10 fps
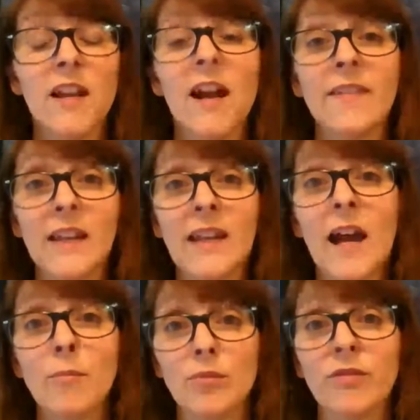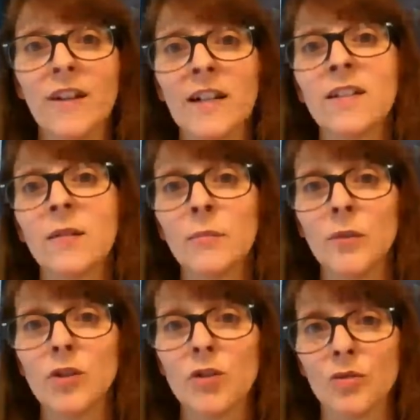and they can provide
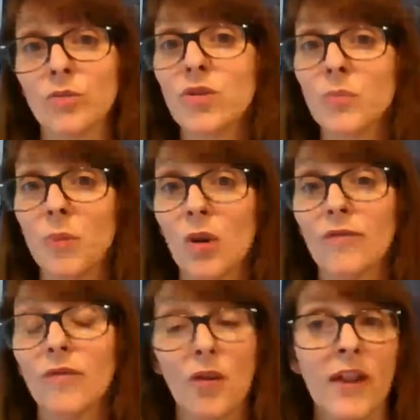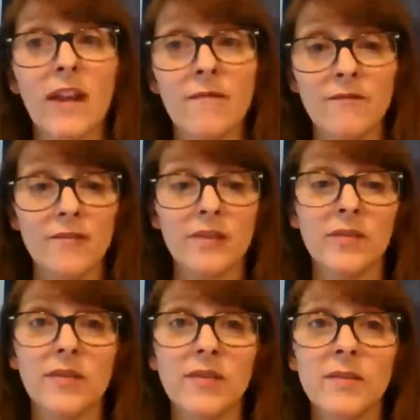emotional support for their
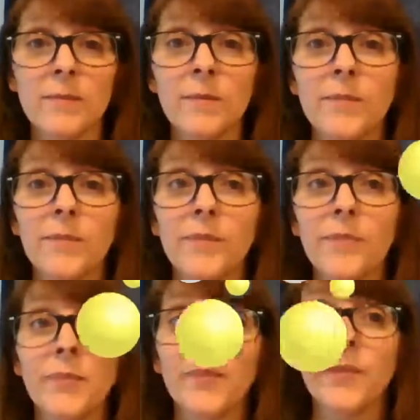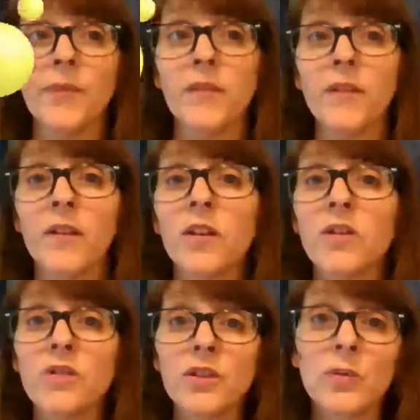infants.
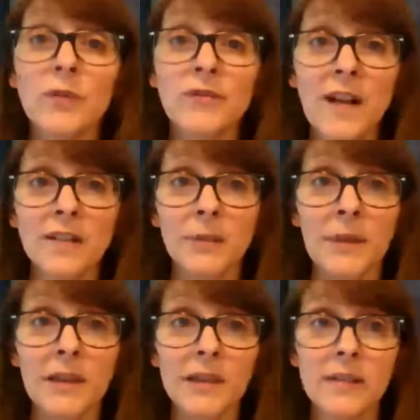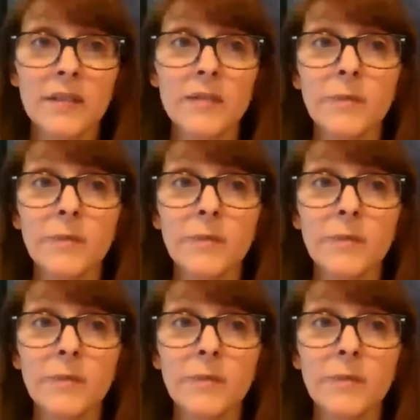So to evaluate,